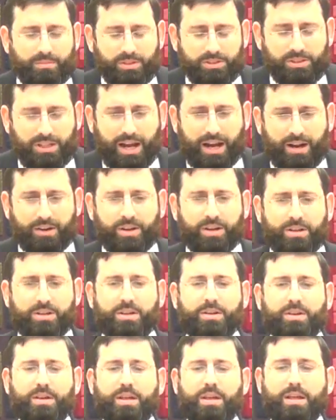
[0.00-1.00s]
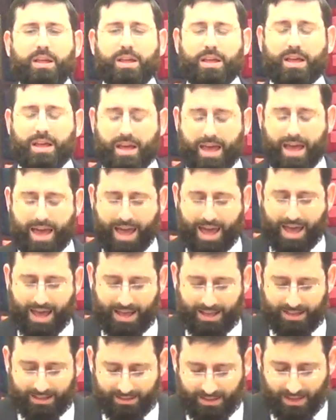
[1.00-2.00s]
Moshe Aaron.
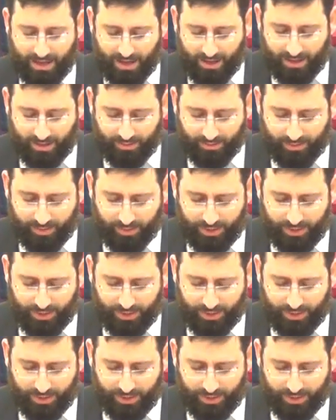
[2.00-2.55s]
And uh,